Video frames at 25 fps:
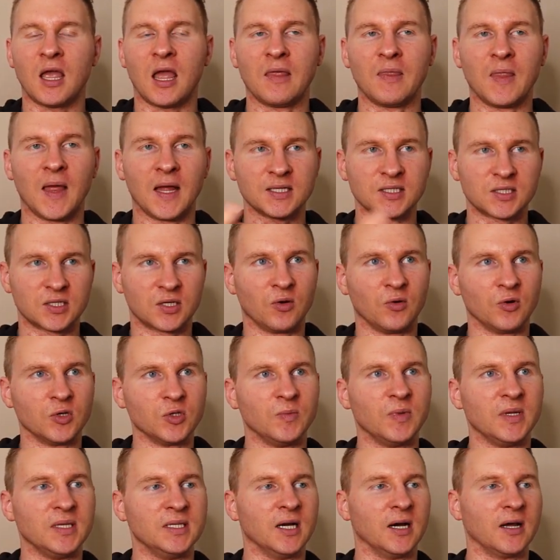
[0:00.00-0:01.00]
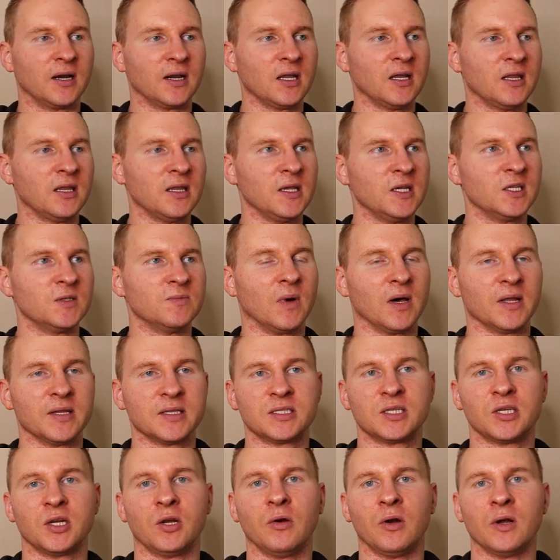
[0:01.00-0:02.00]
And that's going to be done in these
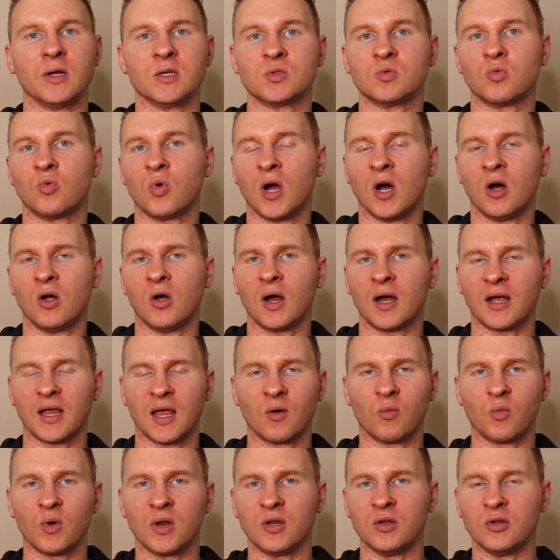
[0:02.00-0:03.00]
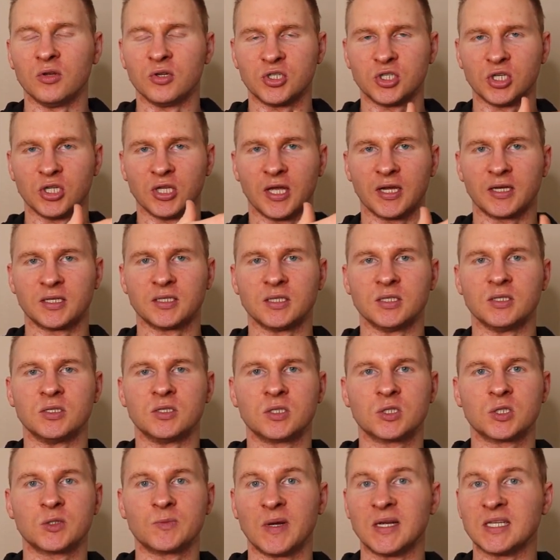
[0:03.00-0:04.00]
months here as well. Again, we usually like to
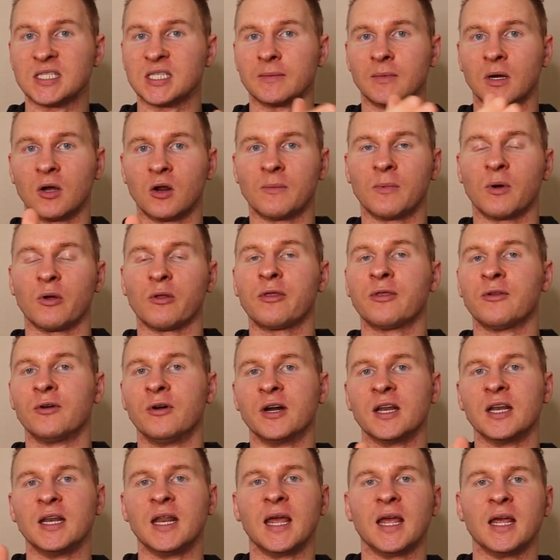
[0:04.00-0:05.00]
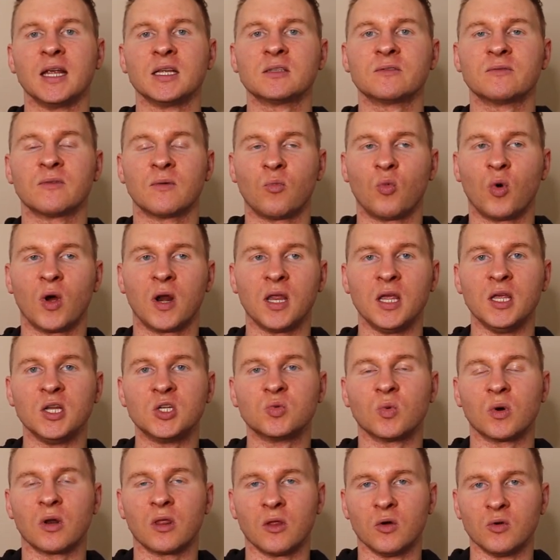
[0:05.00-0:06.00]
space them out about 30 days from when
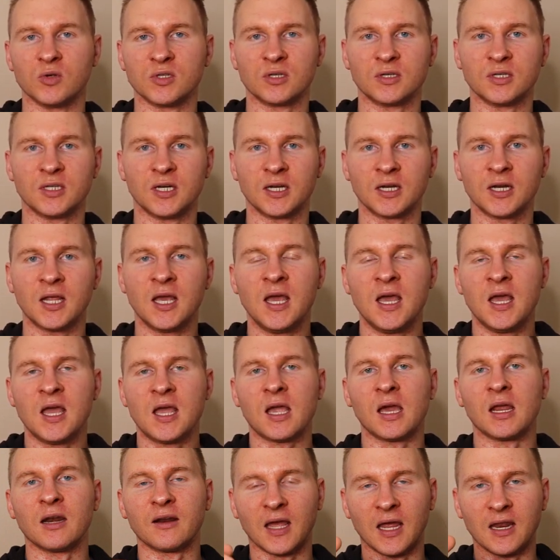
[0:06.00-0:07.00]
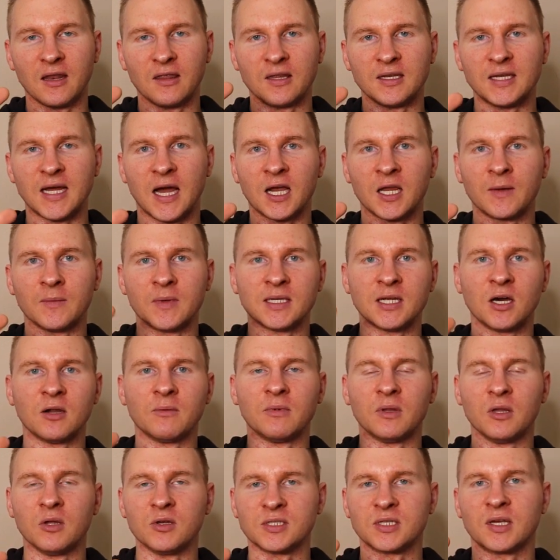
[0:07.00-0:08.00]
each one of those are done. And again, the document
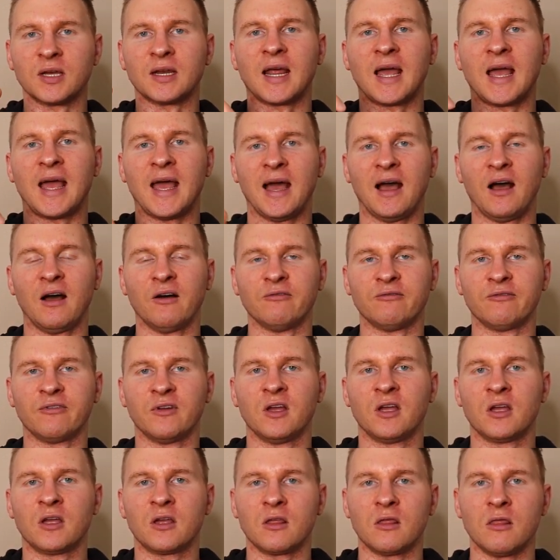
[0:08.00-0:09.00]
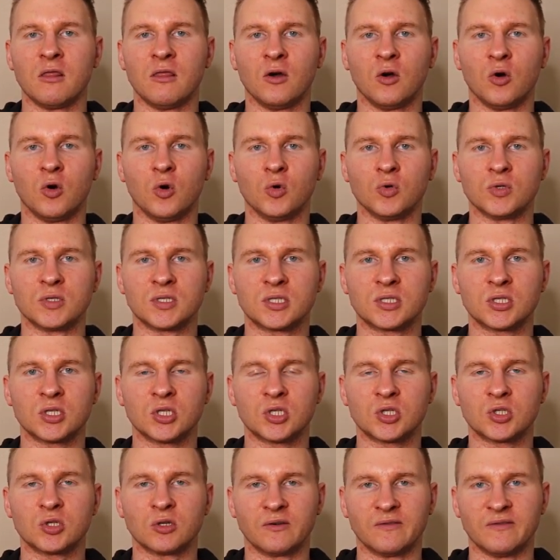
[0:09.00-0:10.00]
down below is going to have
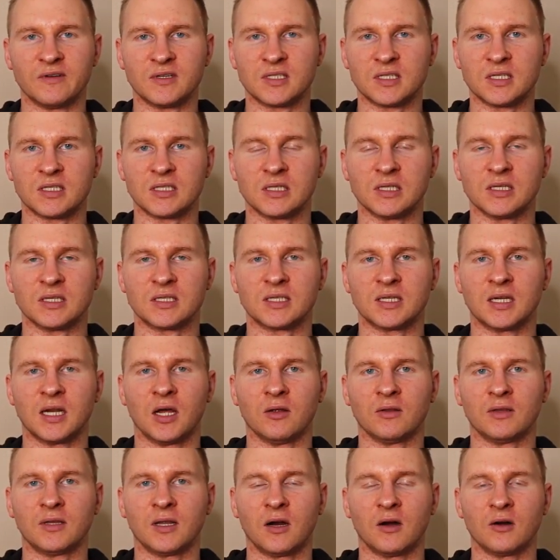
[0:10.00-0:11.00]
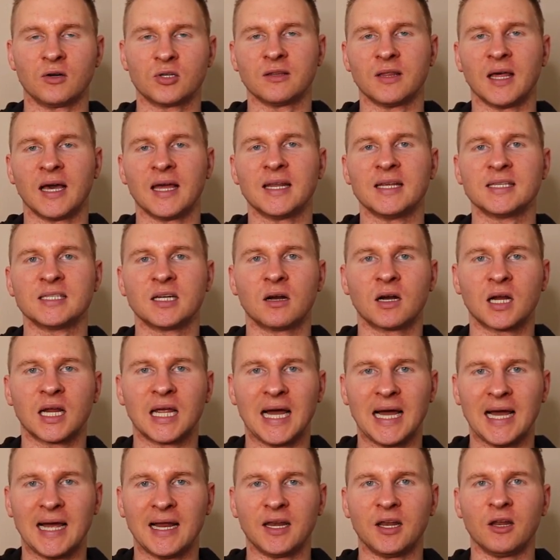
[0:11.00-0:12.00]
those services listed out there. And so that is our
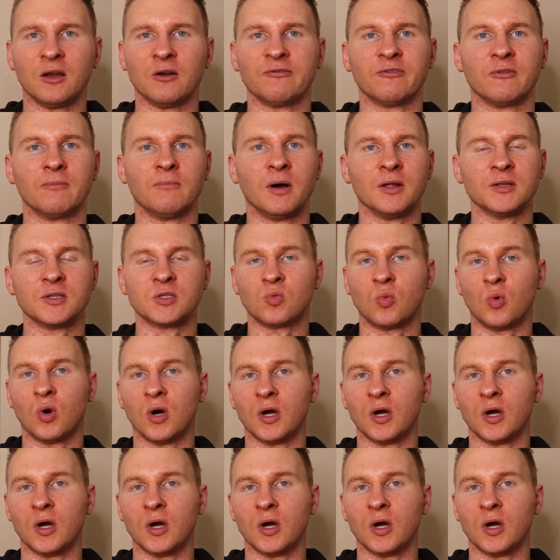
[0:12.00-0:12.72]
guide here for months